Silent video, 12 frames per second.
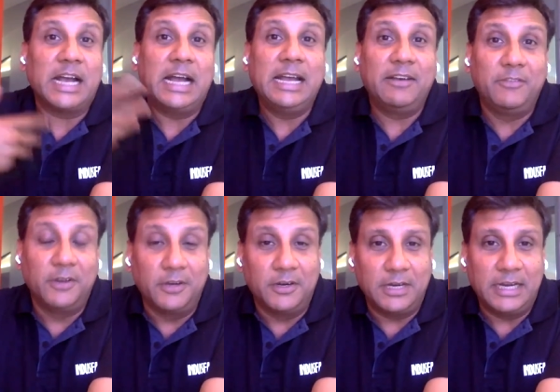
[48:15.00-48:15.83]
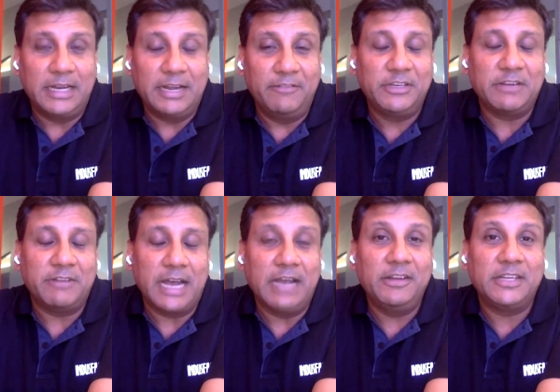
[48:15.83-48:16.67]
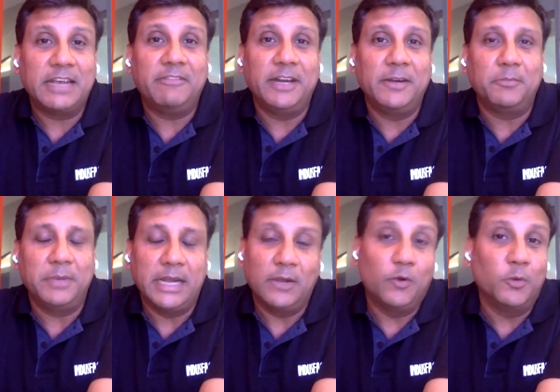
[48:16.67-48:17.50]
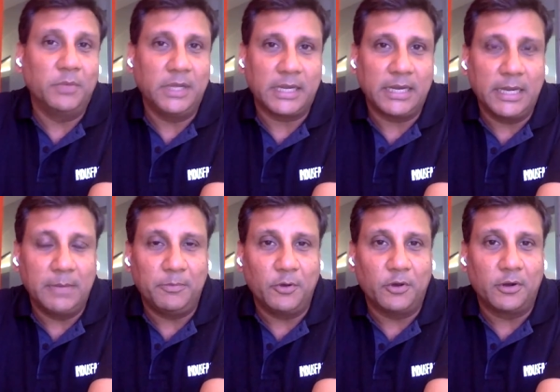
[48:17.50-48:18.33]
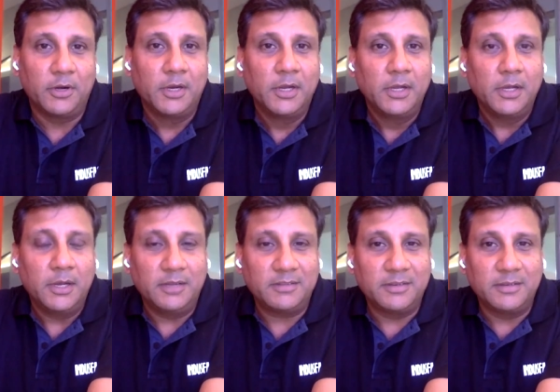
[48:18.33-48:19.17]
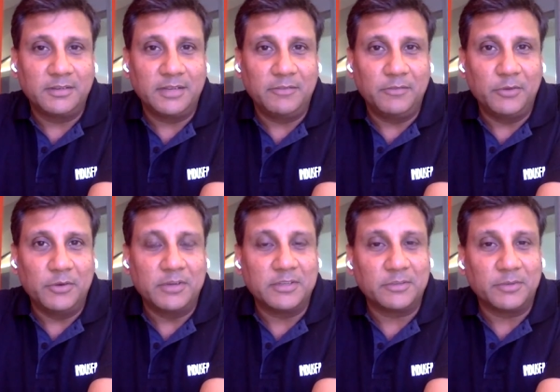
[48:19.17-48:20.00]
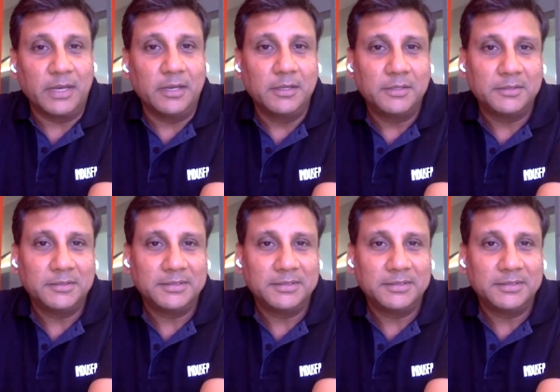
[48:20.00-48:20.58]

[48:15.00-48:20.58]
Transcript: which have helped me. I hope they can help your listeners and viewers as well.